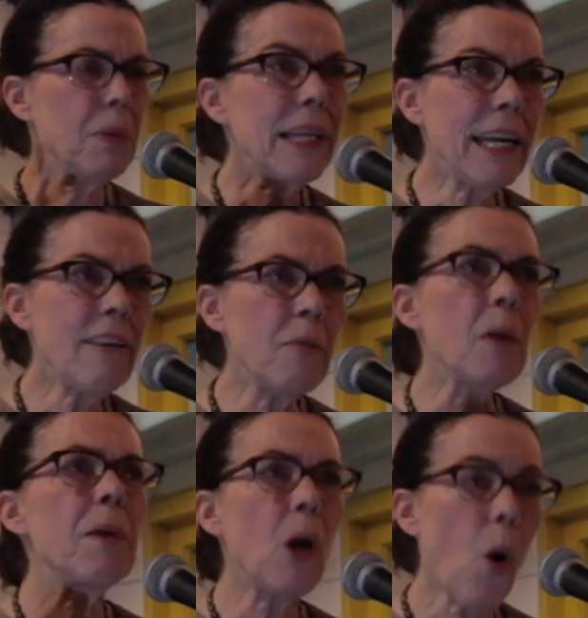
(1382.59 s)
believe
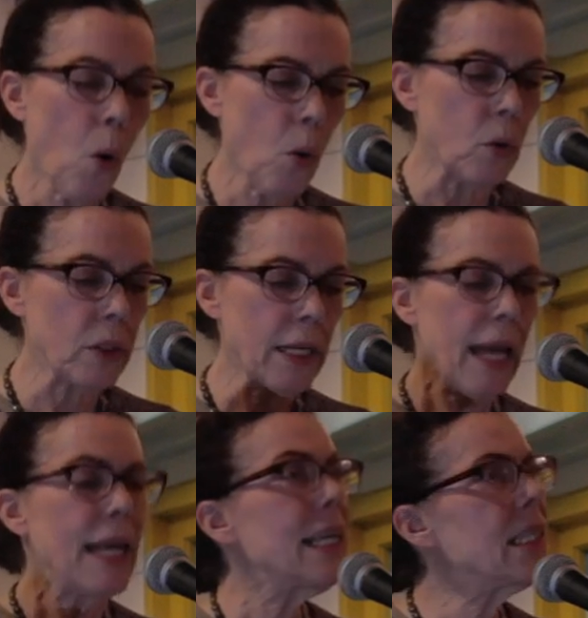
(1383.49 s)
me, behold,
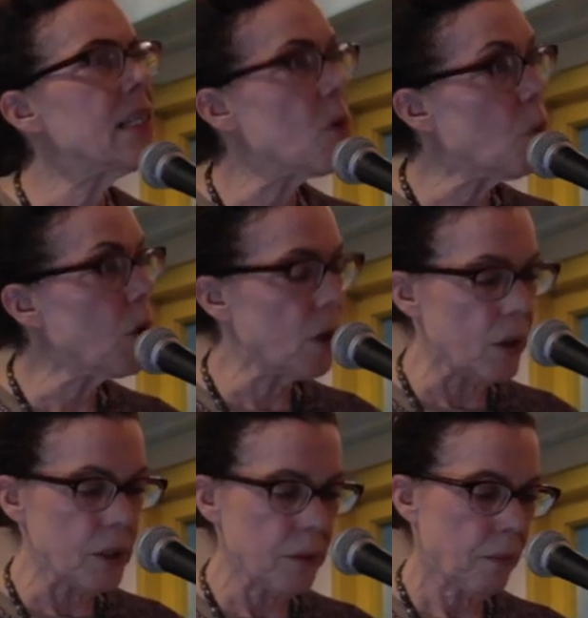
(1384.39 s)
is the
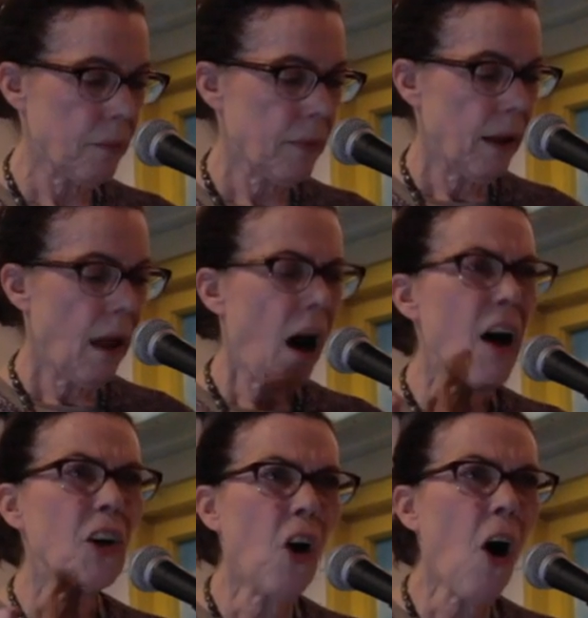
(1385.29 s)
word.
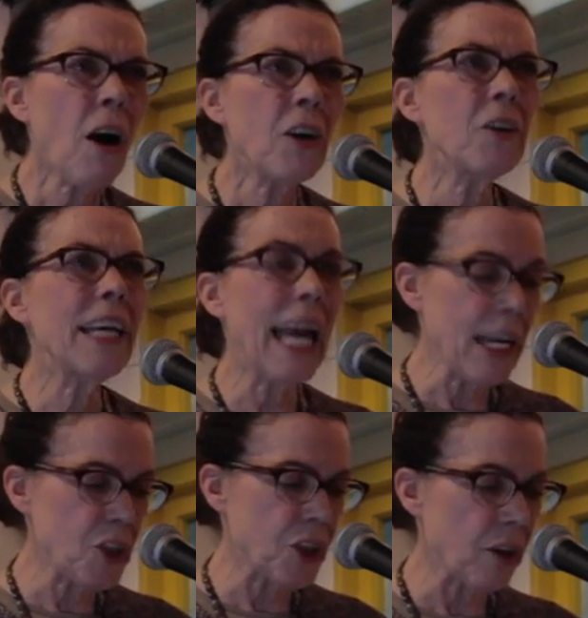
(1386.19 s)
A
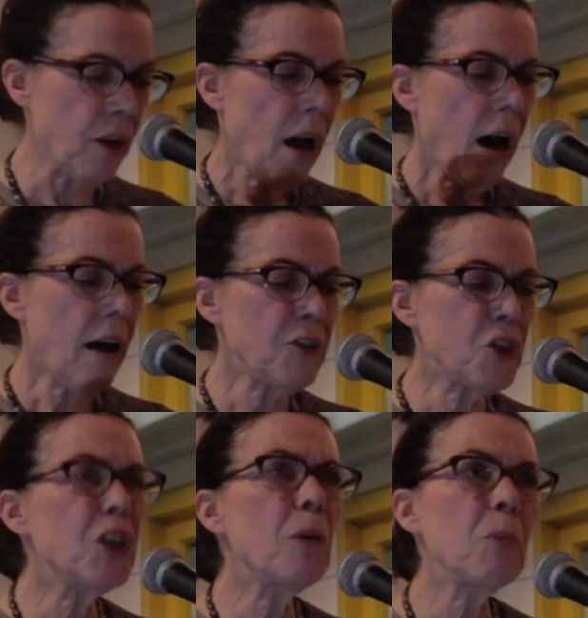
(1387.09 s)
congregation of
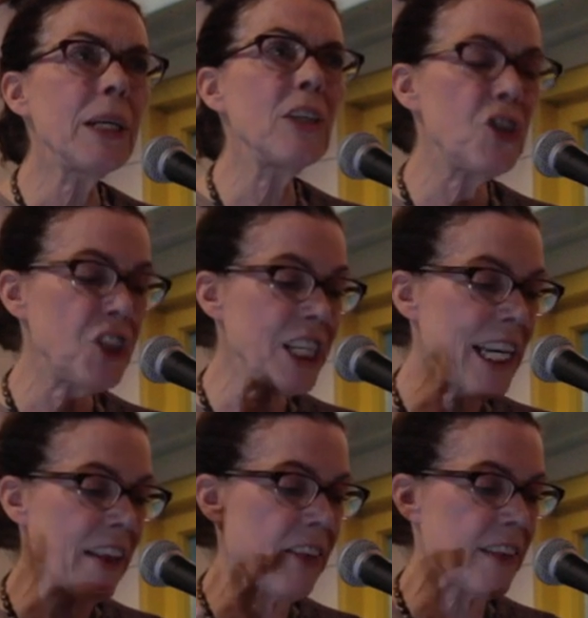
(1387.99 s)
shimmering
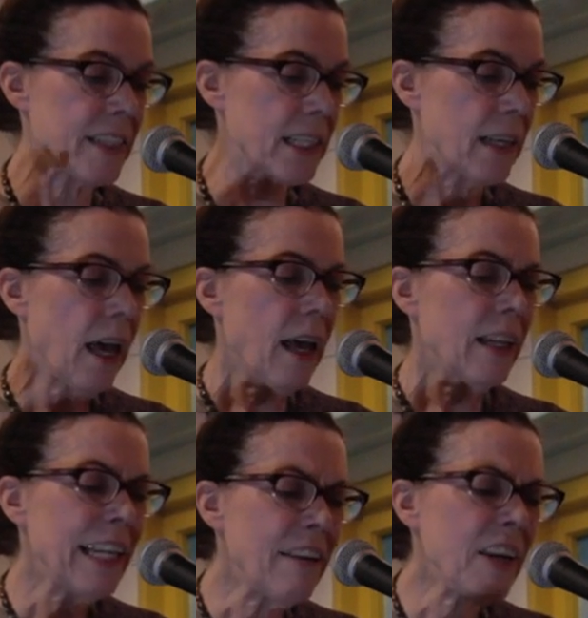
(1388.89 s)
sheaths,
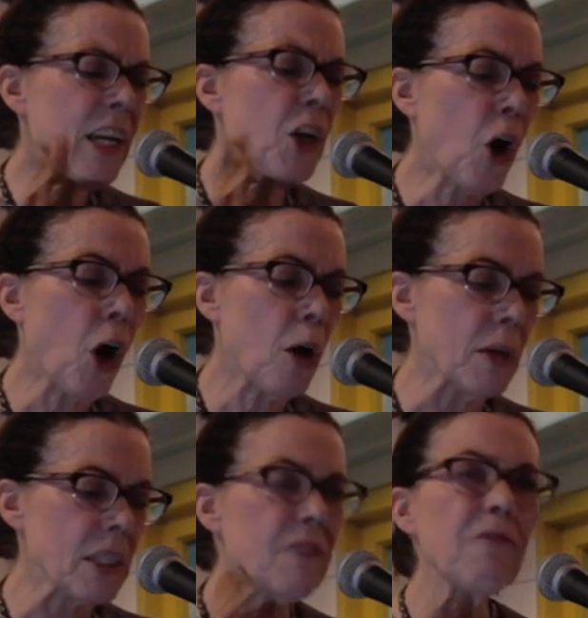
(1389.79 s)
living
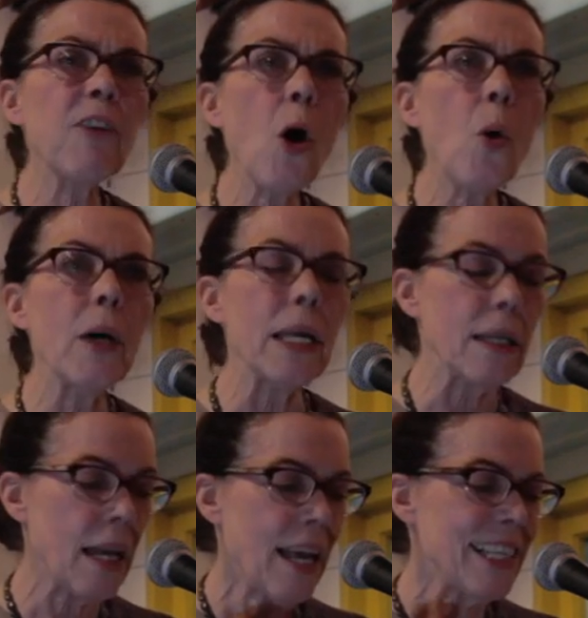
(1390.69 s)
garments
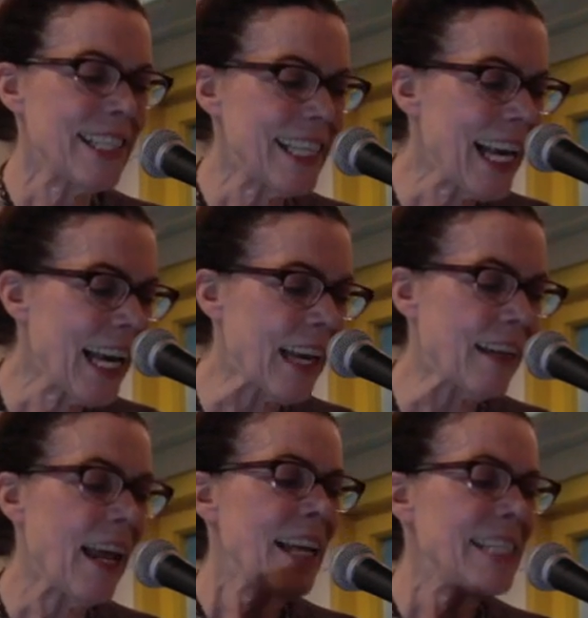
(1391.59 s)
flowing,
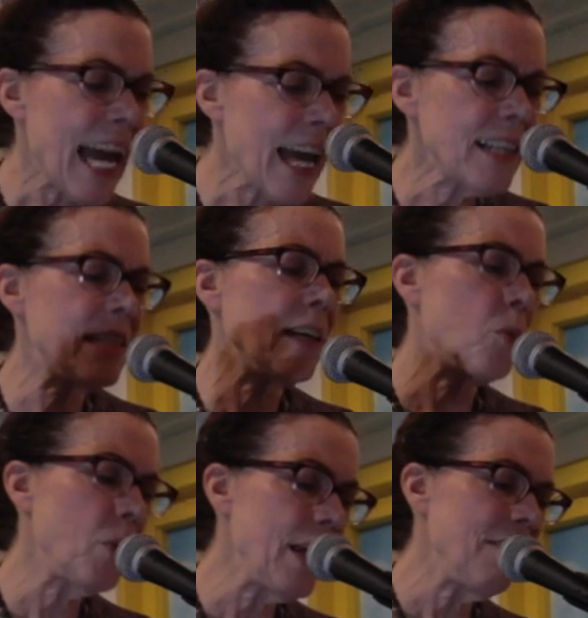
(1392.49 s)
singing,
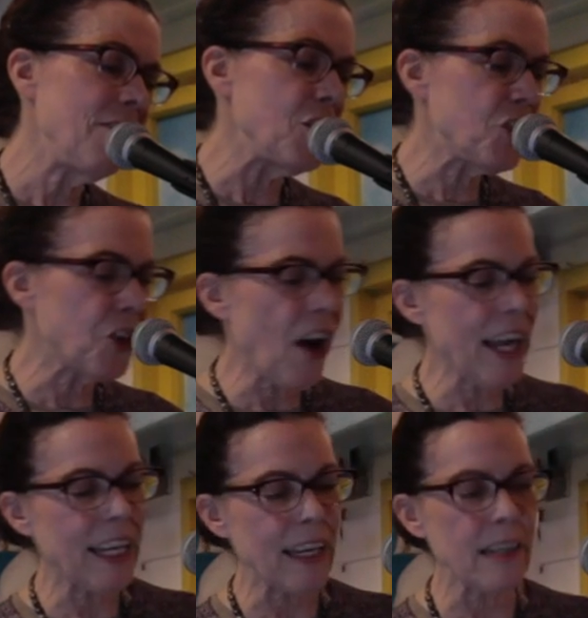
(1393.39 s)
dancing, weaving,
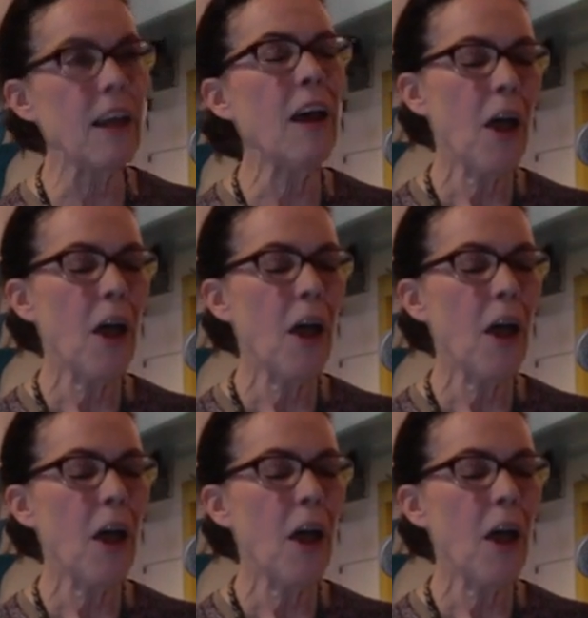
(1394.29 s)
shining.